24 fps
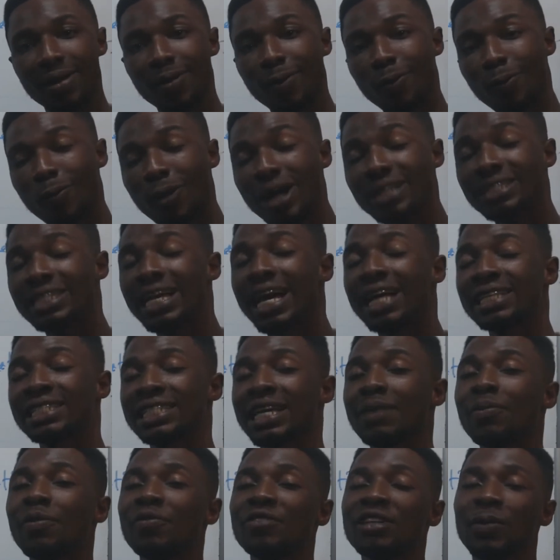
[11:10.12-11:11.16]
What are
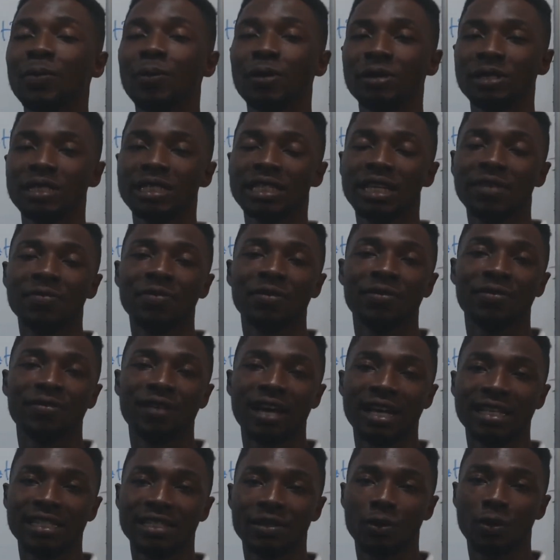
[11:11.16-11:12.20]
some of the positive
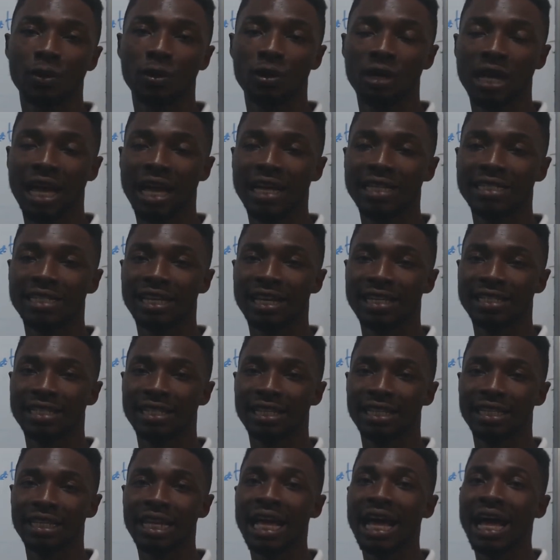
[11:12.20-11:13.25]
effects
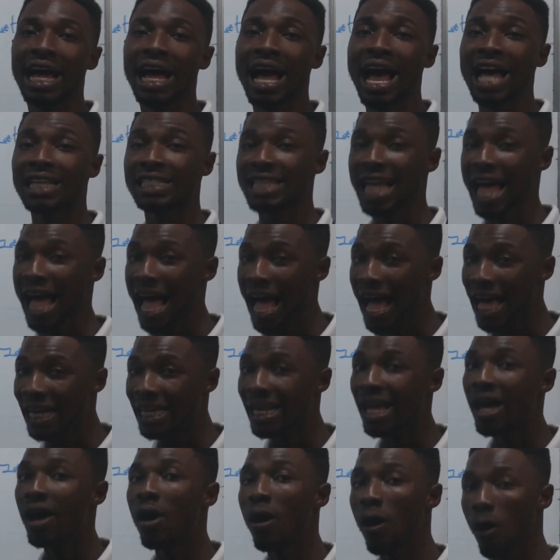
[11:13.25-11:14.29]
colonization has had
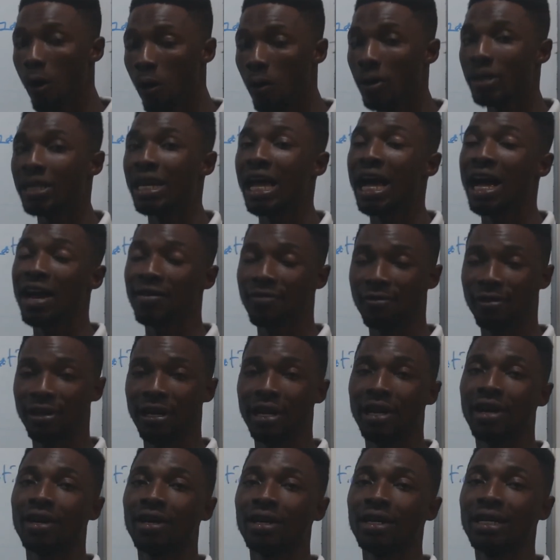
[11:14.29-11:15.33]
on
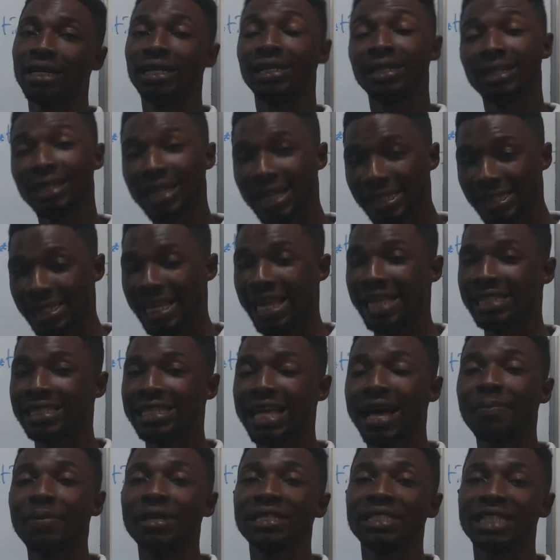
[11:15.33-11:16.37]
Africa? Let's
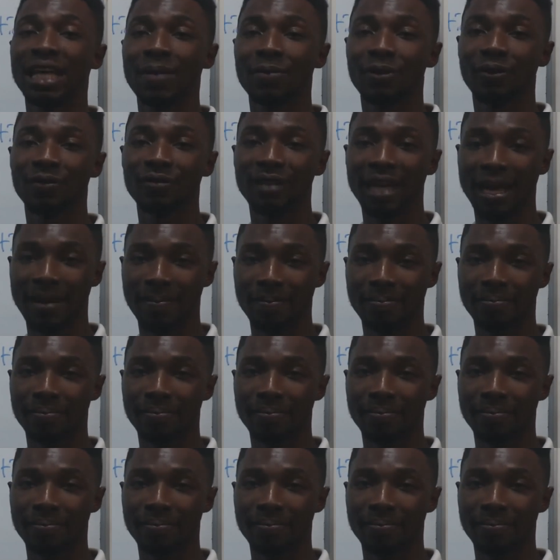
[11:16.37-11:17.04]
examine some of them.